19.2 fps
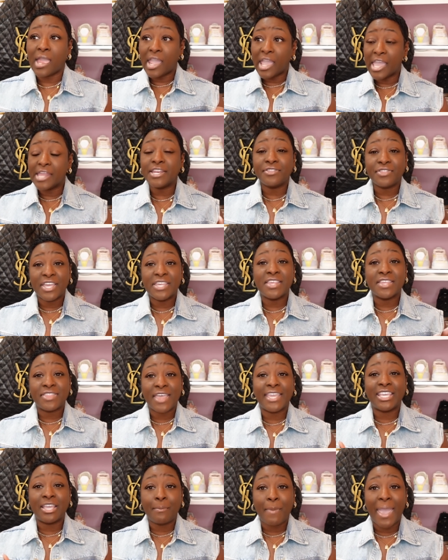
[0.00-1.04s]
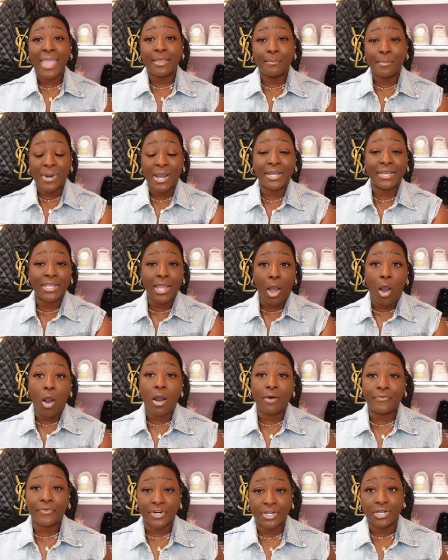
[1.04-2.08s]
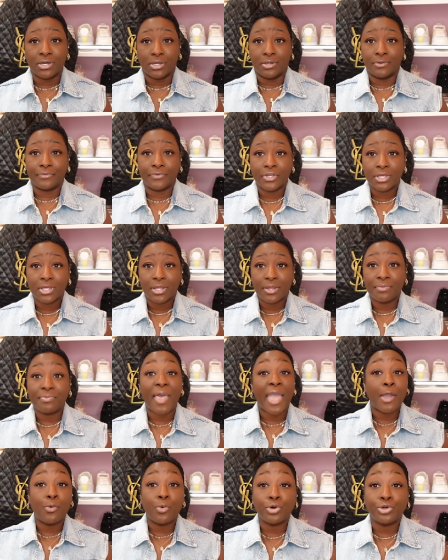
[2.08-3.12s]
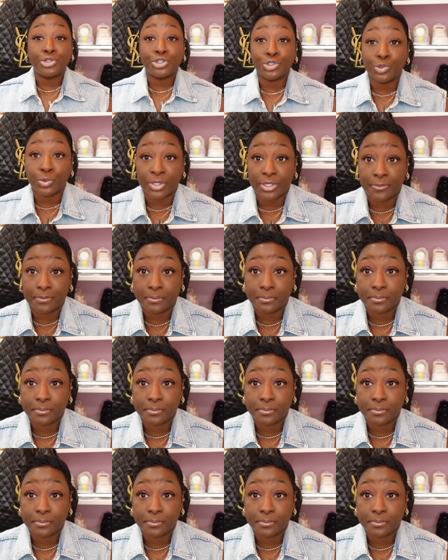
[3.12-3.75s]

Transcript: Anything that they can make money off of, they will do it.